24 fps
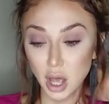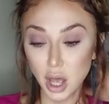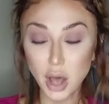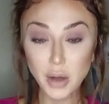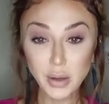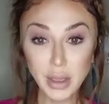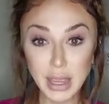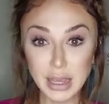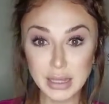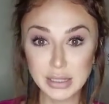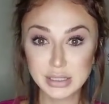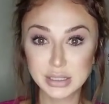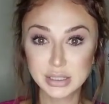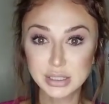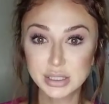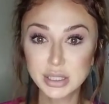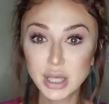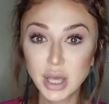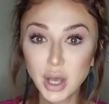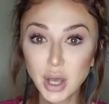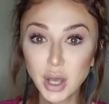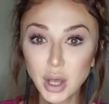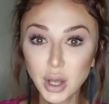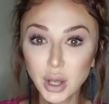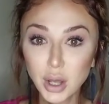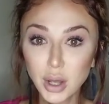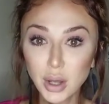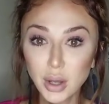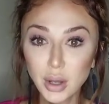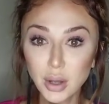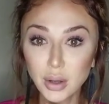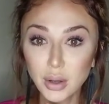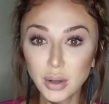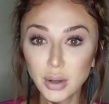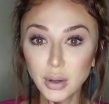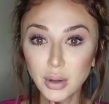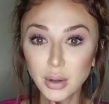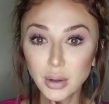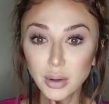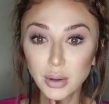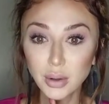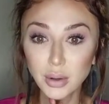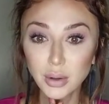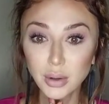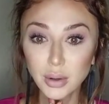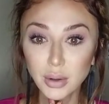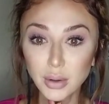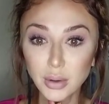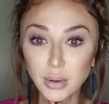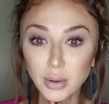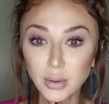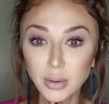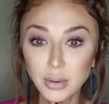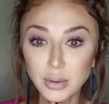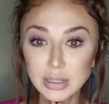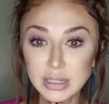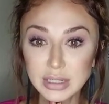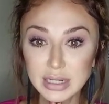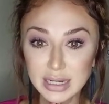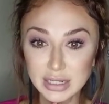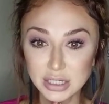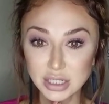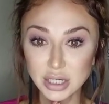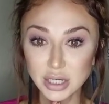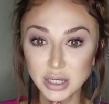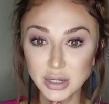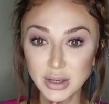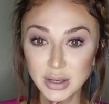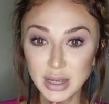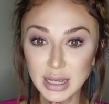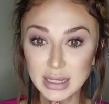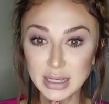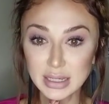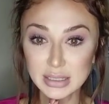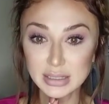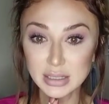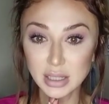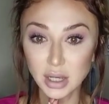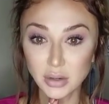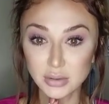Okay, so did I show you guys?